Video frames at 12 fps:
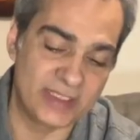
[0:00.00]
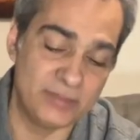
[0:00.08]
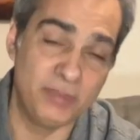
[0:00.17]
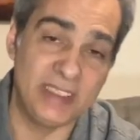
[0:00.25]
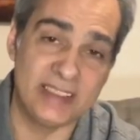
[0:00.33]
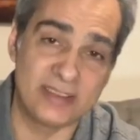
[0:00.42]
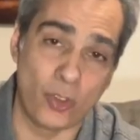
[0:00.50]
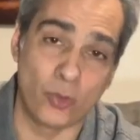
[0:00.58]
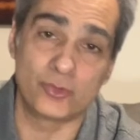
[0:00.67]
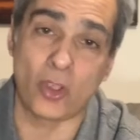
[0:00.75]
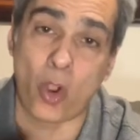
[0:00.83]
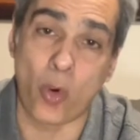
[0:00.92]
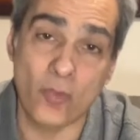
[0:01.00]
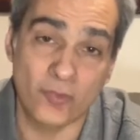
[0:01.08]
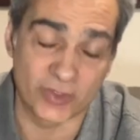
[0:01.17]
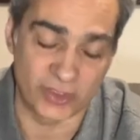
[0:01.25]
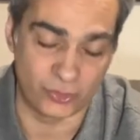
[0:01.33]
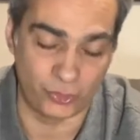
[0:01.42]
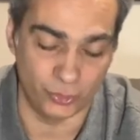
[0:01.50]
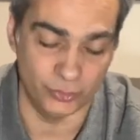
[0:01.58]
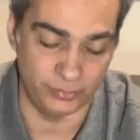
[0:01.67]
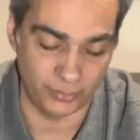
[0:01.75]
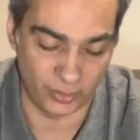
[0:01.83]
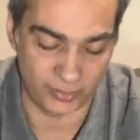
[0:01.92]
and Meade goes over the
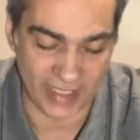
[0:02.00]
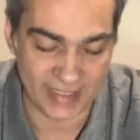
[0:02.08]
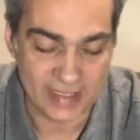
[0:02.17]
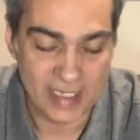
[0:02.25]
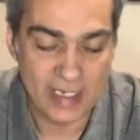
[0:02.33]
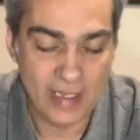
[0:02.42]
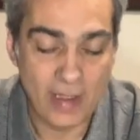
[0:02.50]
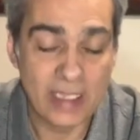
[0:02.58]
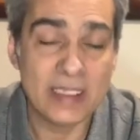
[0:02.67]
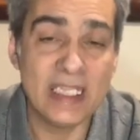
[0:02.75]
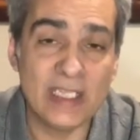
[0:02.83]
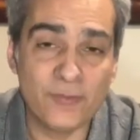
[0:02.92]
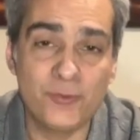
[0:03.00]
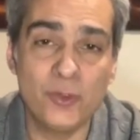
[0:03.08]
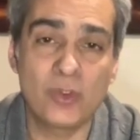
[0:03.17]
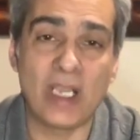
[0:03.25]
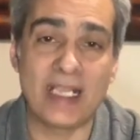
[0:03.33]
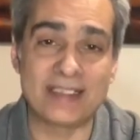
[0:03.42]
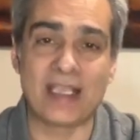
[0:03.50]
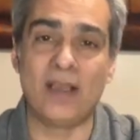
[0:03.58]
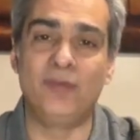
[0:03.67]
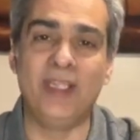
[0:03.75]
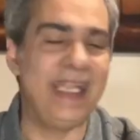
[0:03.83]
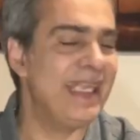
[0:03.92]
tube, okay? If you guys
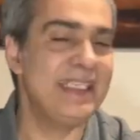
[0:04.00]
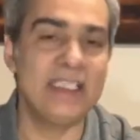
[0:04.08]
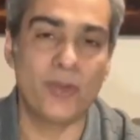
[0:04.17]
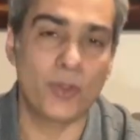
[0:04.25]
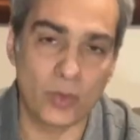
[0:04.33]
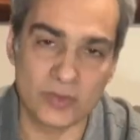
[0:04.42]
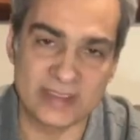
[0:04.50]
have any of those